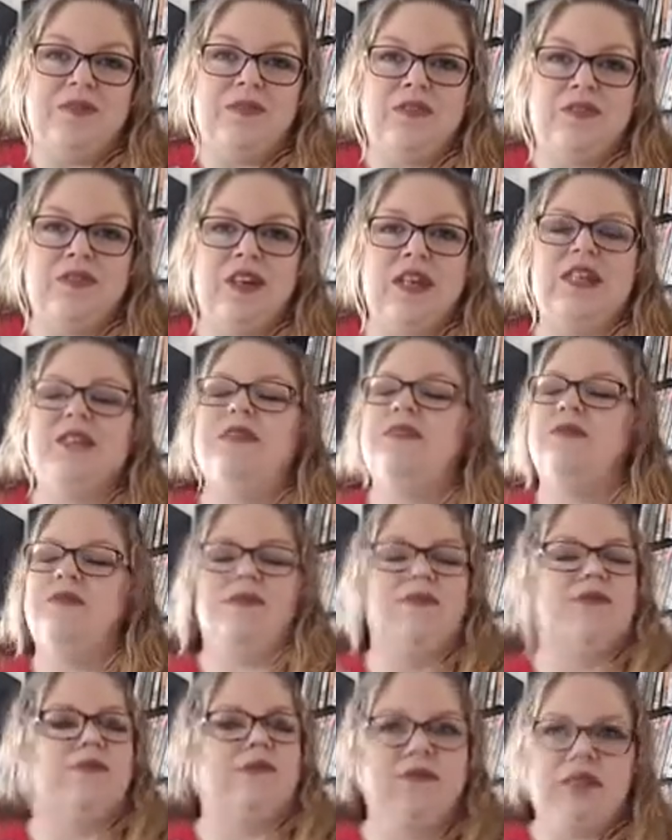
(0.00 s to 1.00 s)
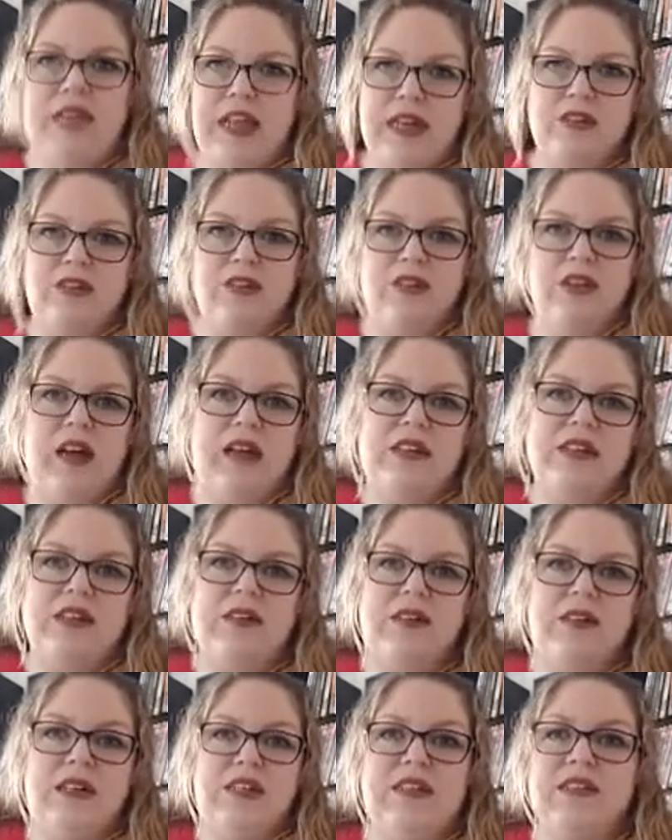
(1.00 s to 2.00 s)
right? Natural
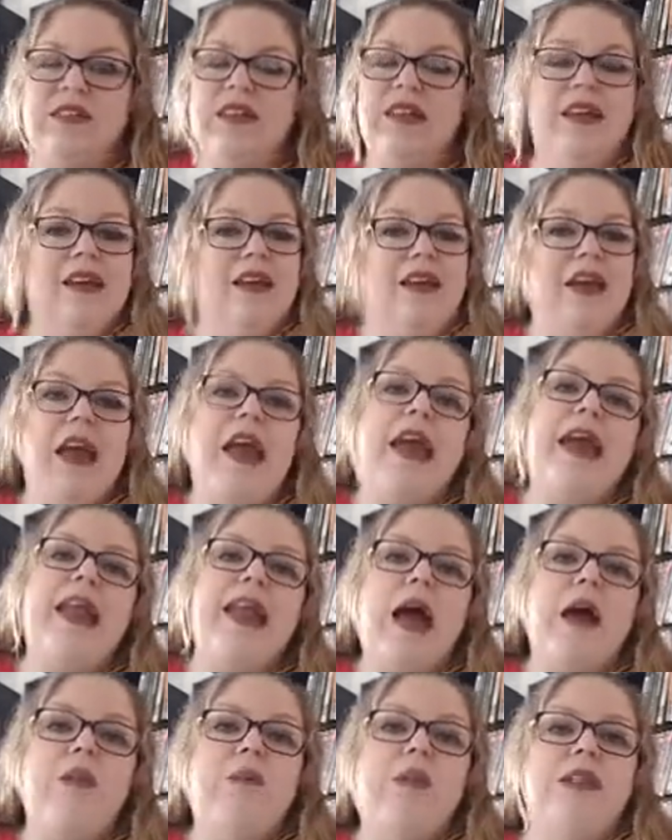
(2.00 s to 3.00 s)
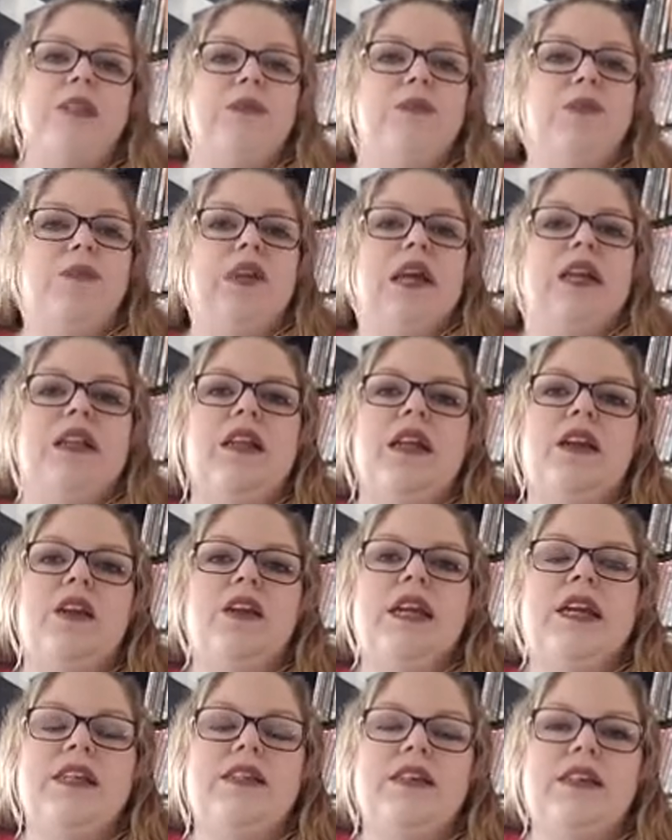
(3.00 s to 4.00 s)
consequence. It happens. We've got to let our
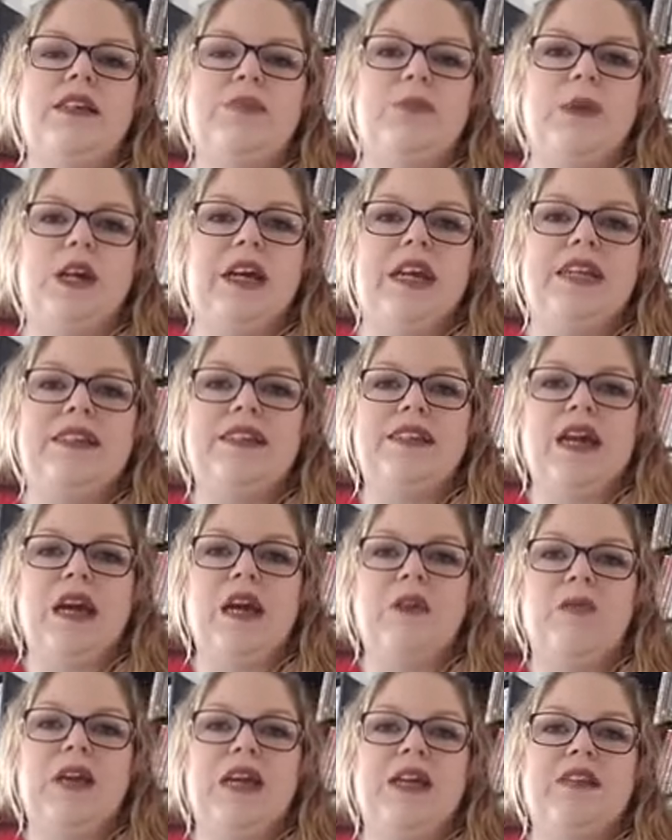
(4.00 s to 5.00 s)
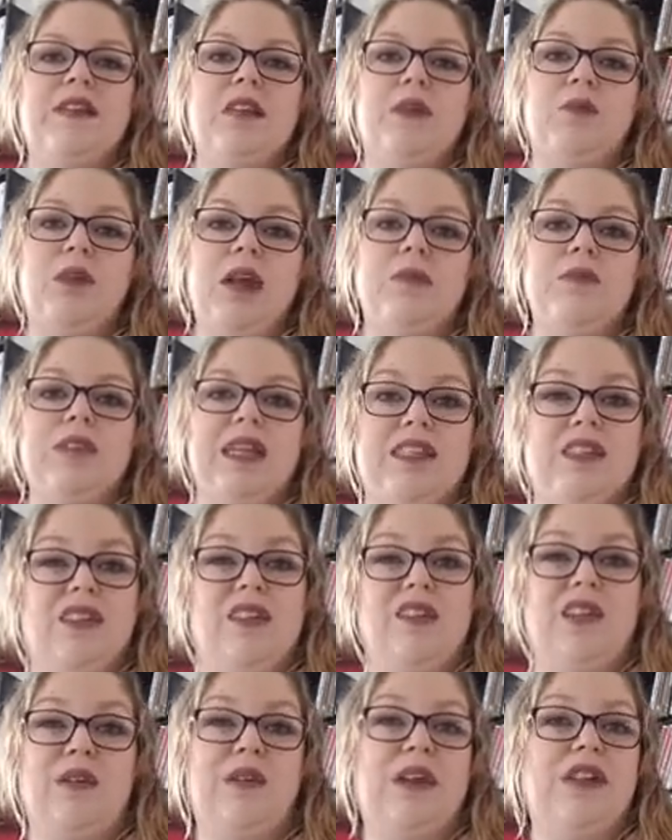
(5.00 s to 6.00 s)
kids experience that because sometimes that's the
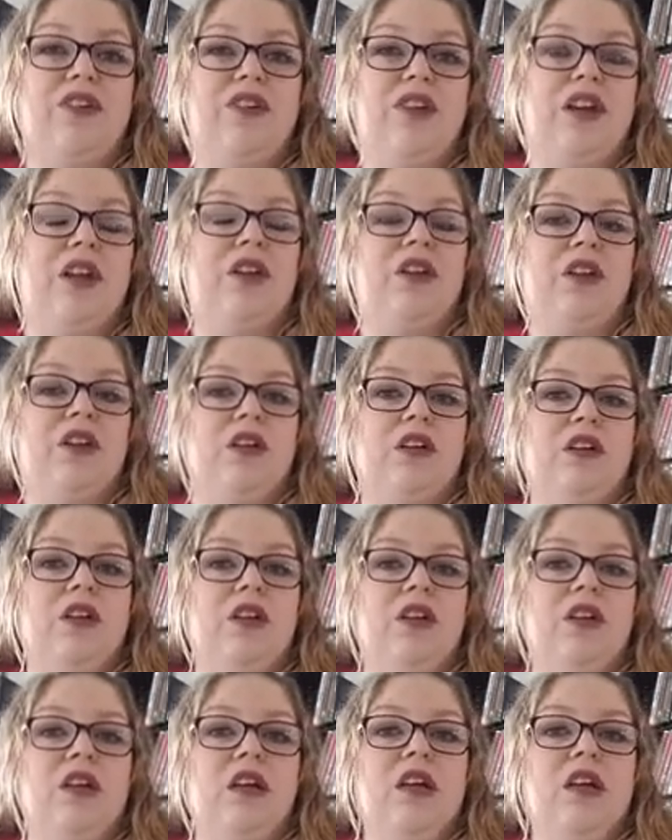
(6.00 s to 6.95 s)
only way they're going to learn.